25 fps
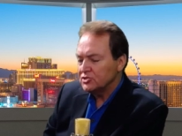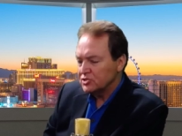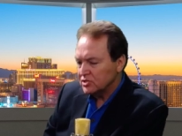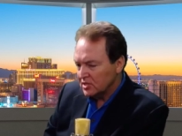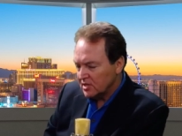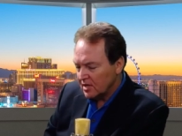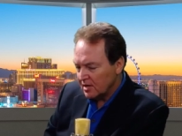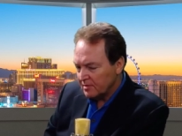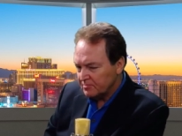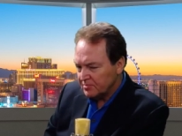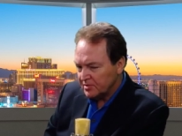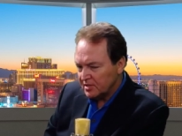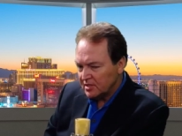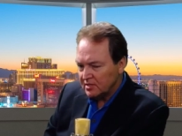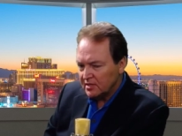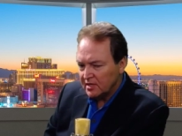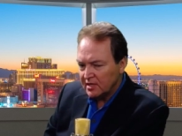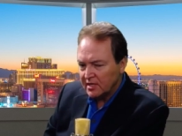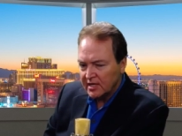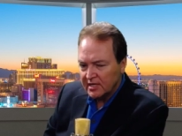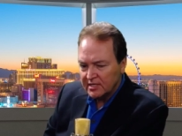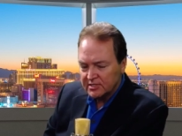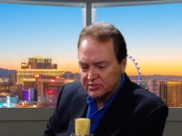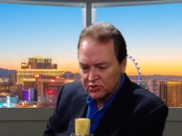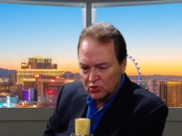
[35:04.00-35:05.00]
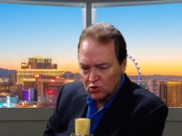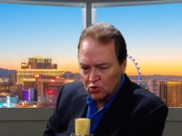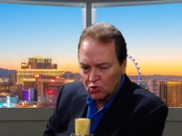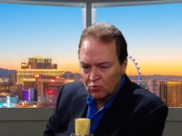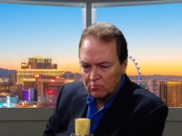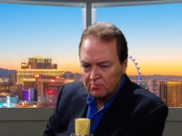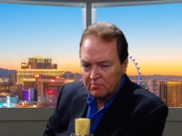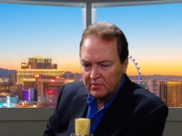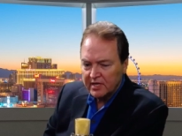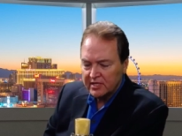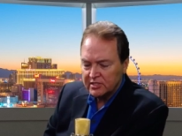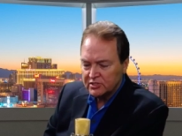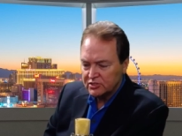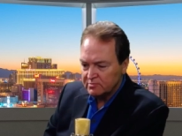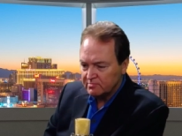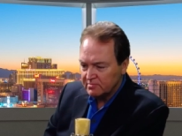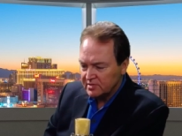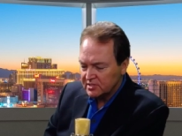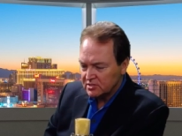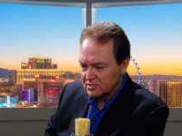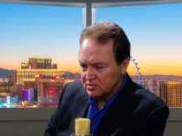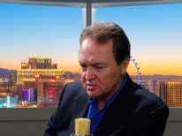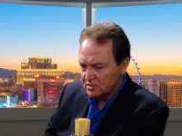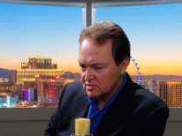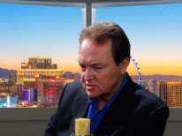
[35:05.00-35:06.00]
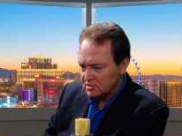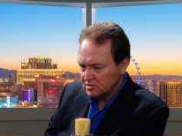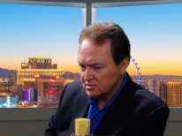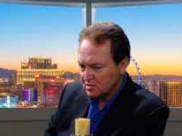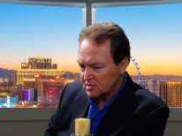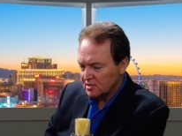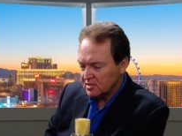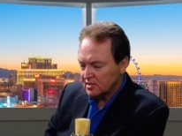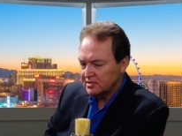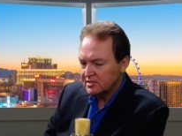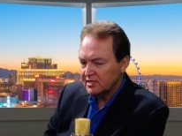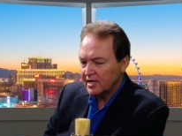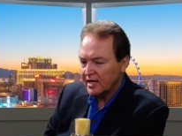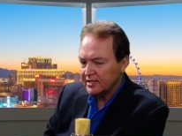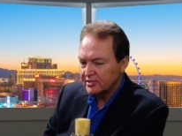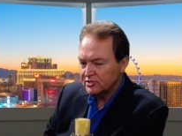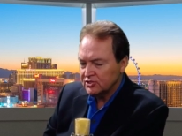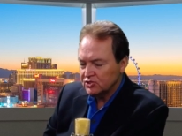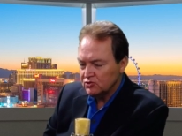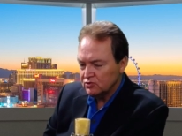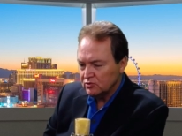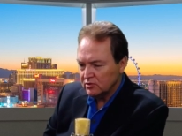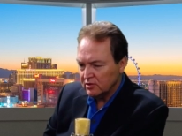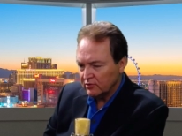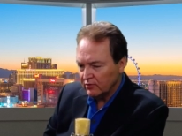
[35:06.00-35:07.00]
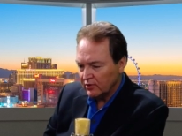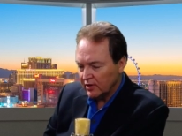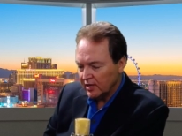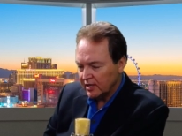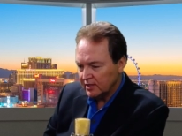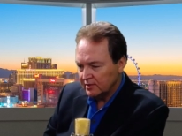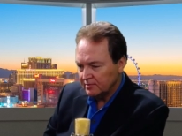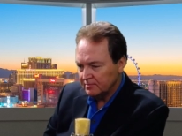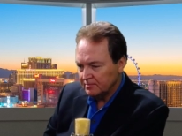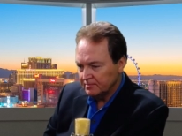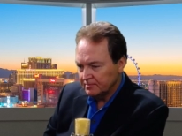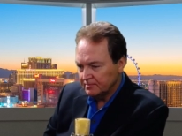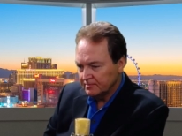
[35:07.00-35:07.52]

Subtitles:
company that has a home-based business attached to it, right?